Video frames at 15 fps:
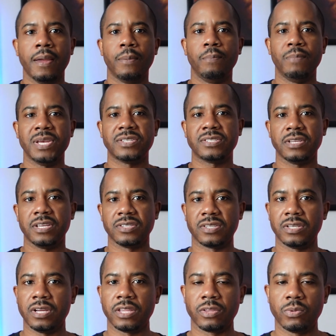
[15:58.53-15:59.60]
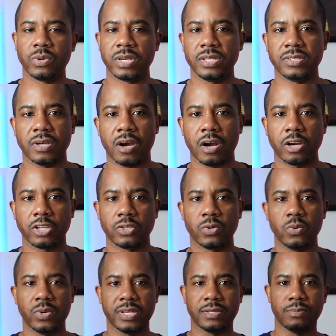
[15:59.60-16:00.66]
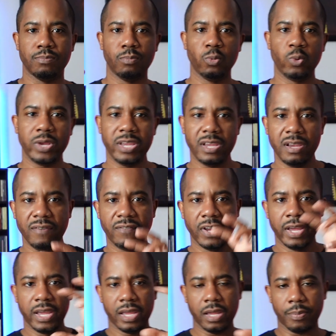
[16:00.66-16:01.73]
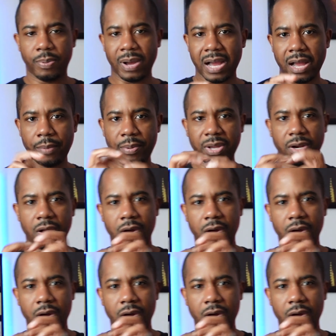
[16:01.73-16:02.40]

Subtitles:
Missy is another one of these artists who has weaved hip-hop and